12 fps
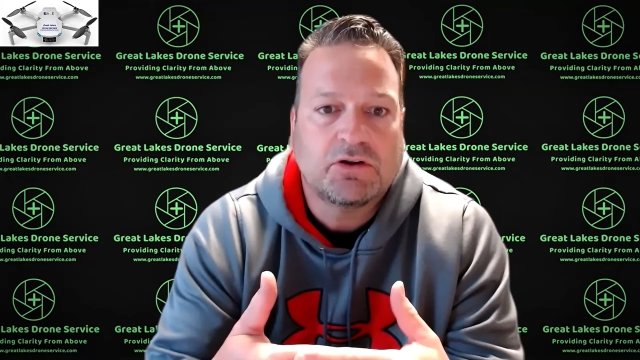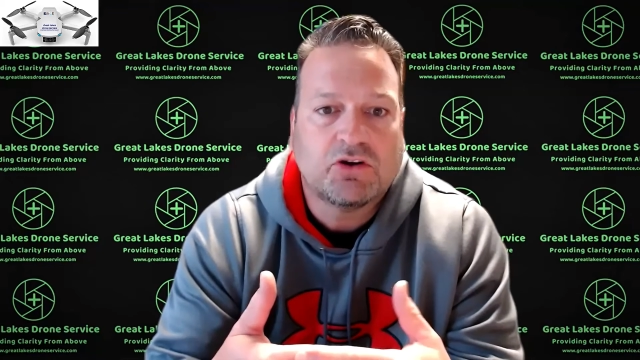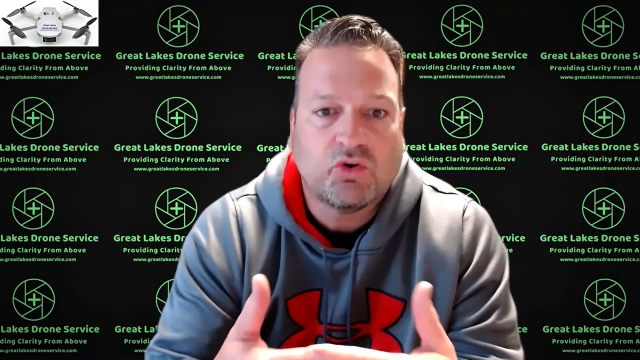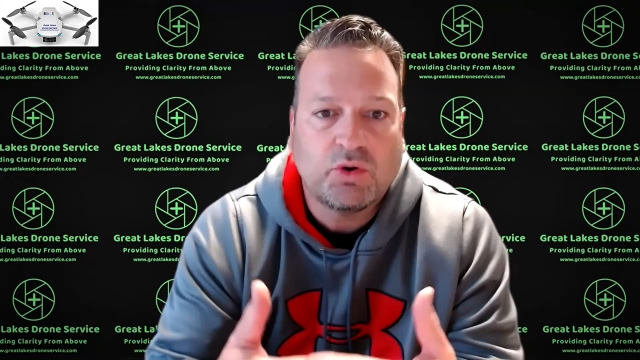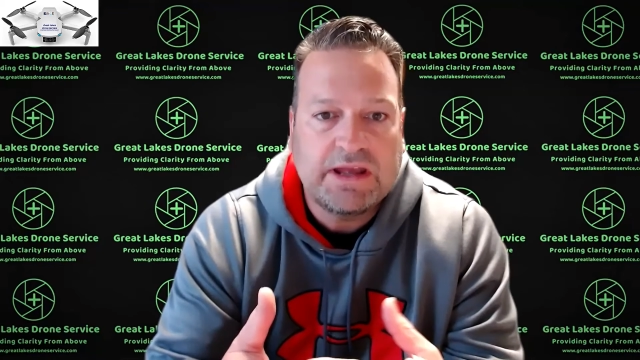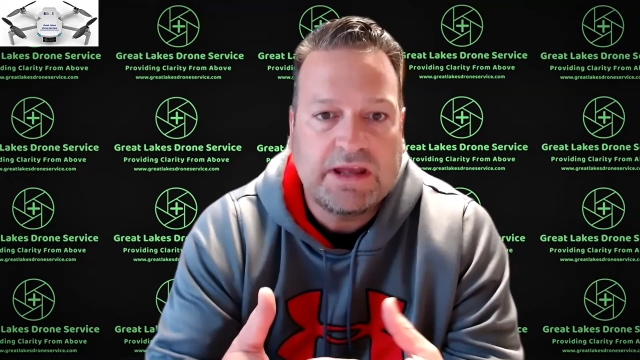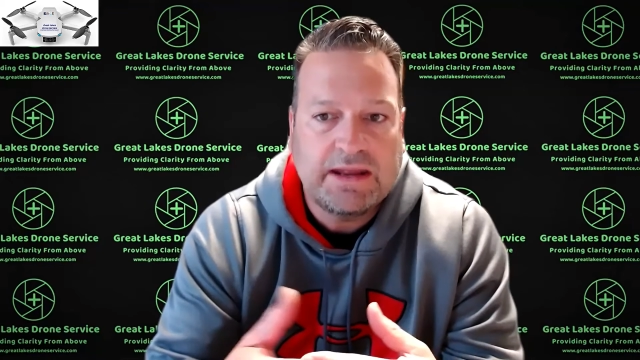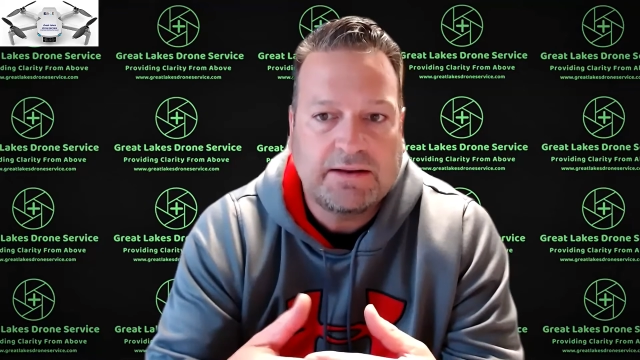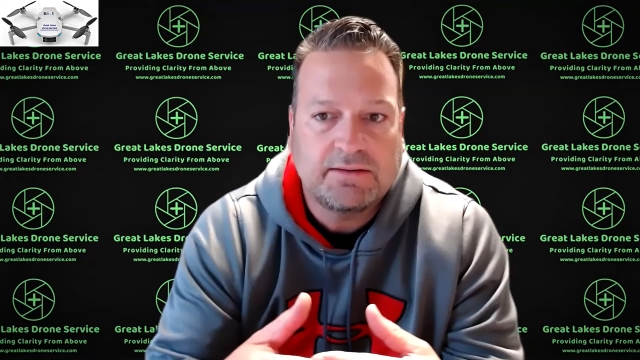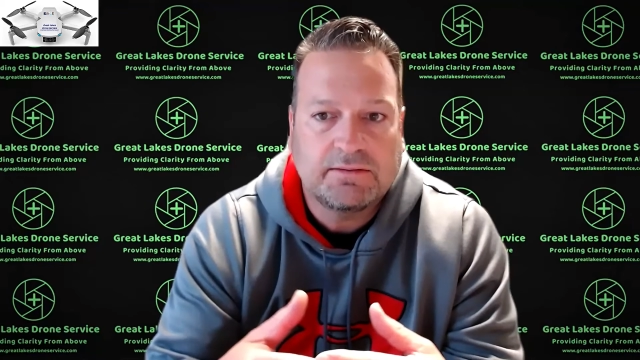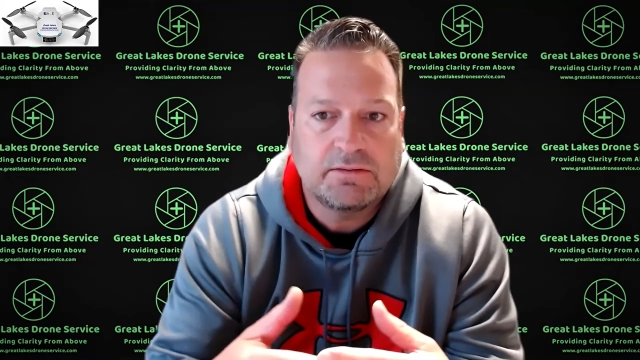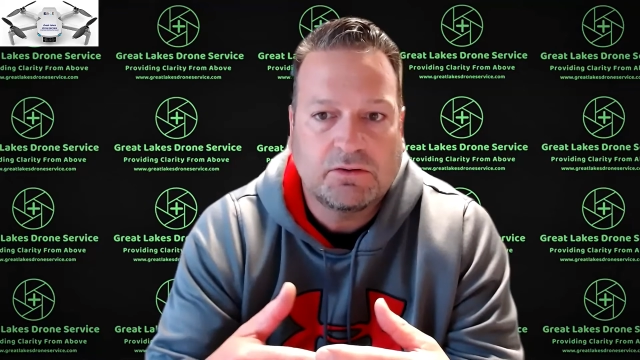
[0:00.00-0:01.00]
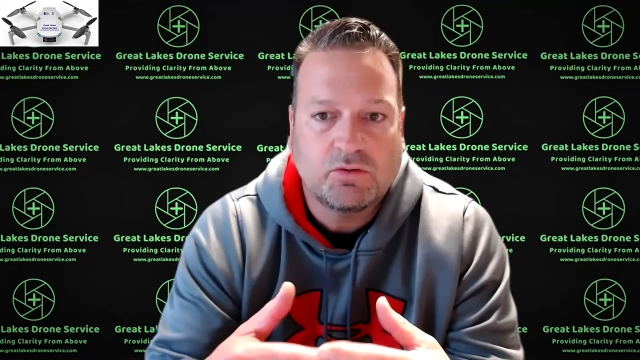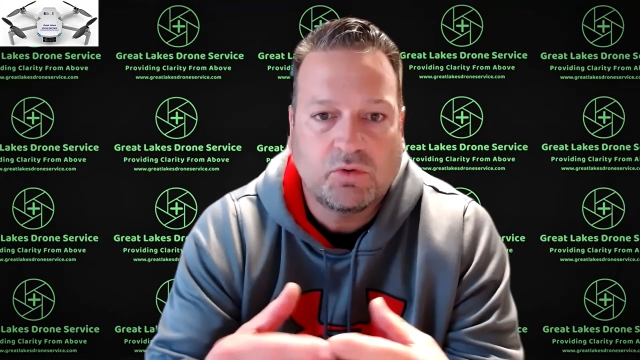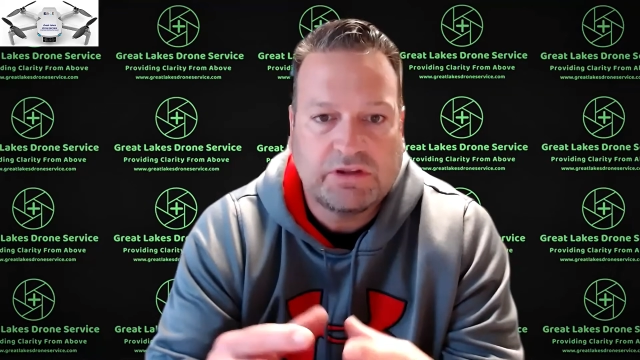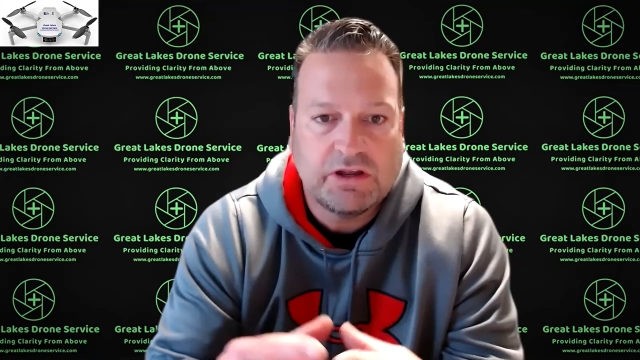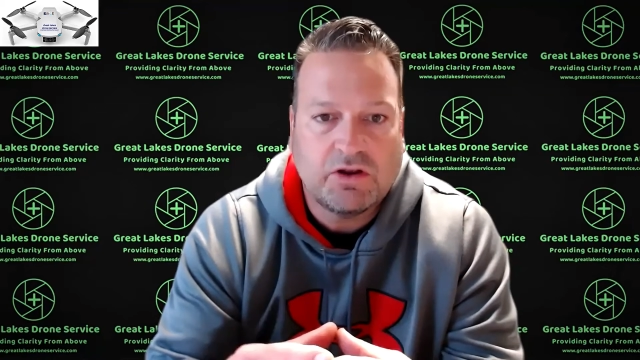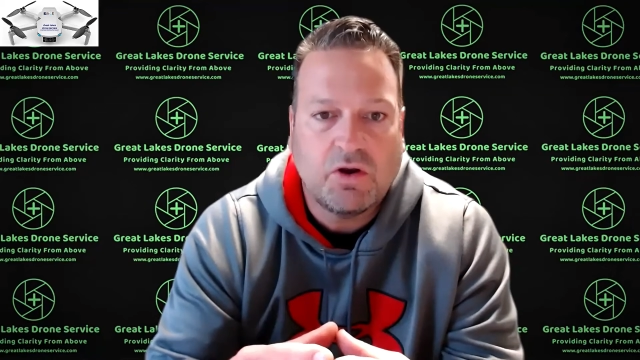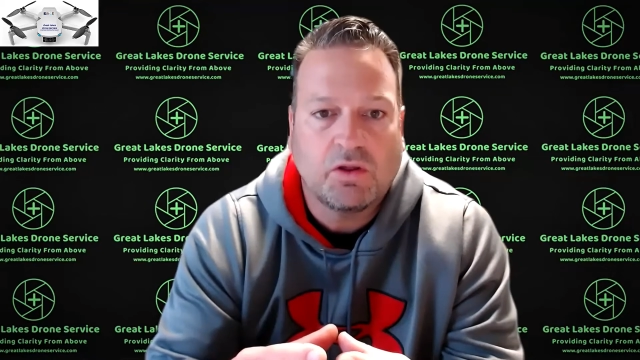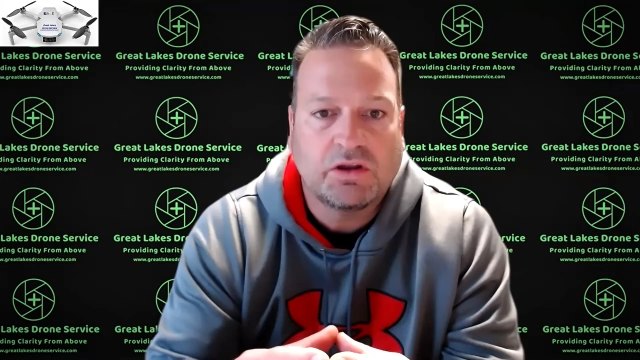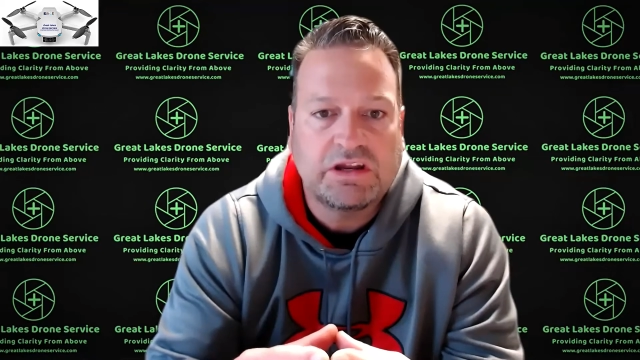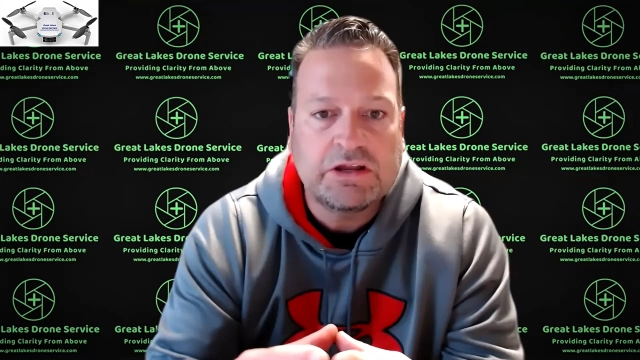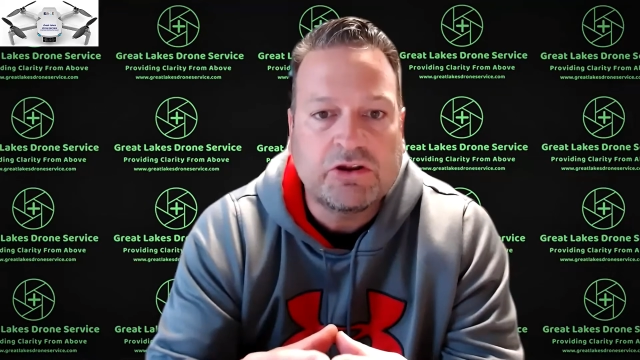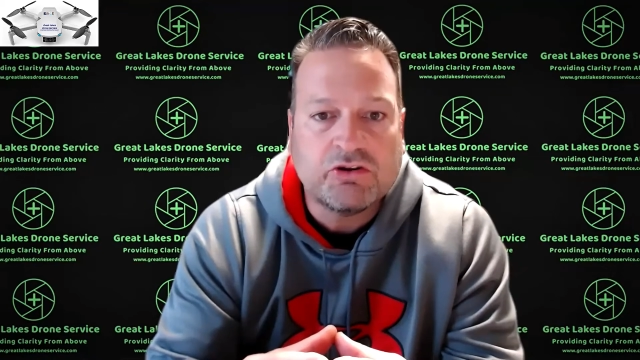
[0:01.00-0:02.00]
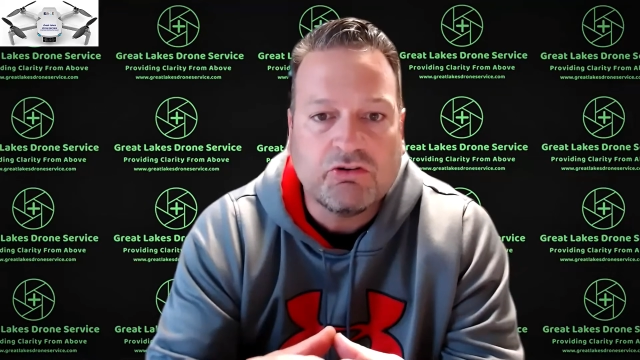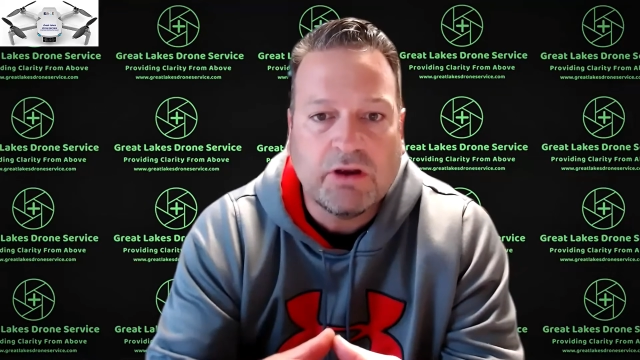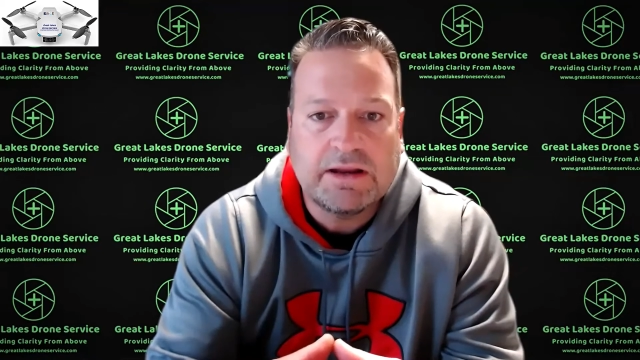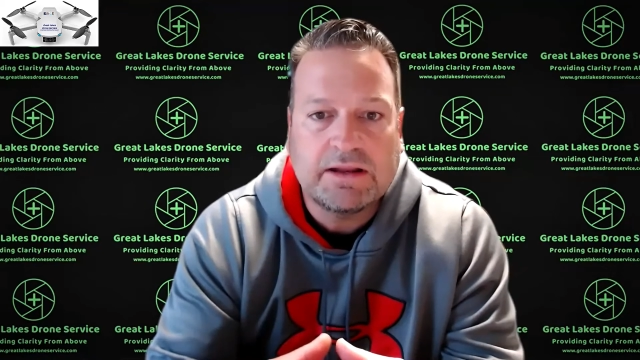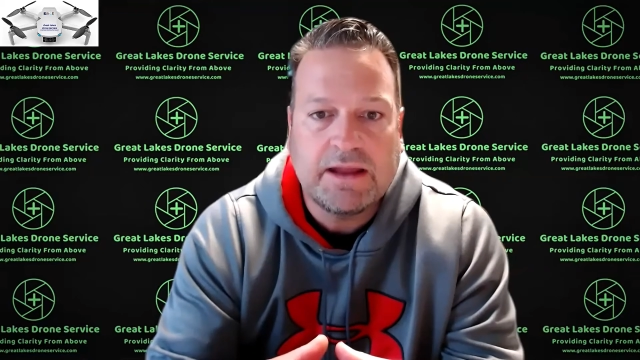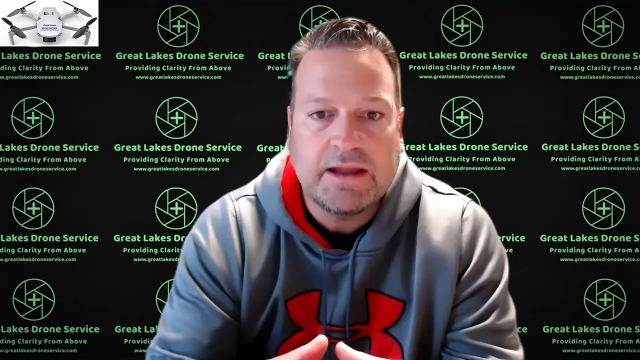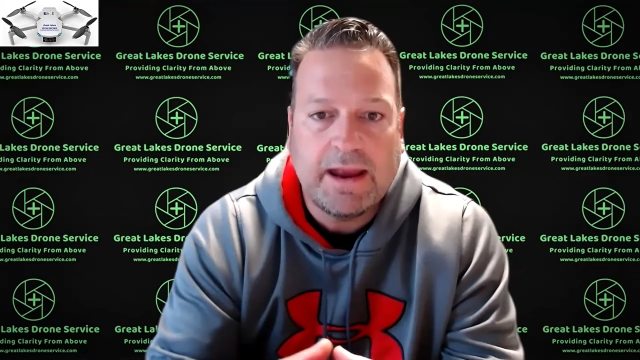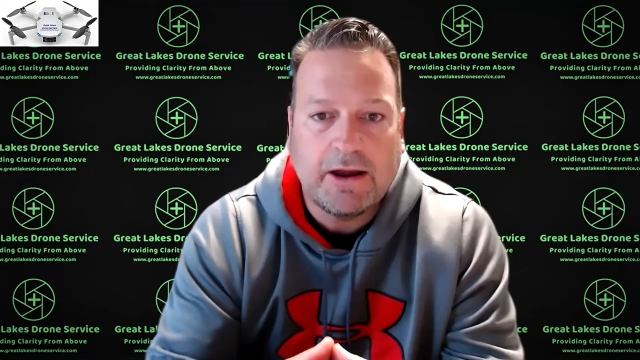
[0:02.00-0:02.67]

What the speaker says: create what they call an Integrated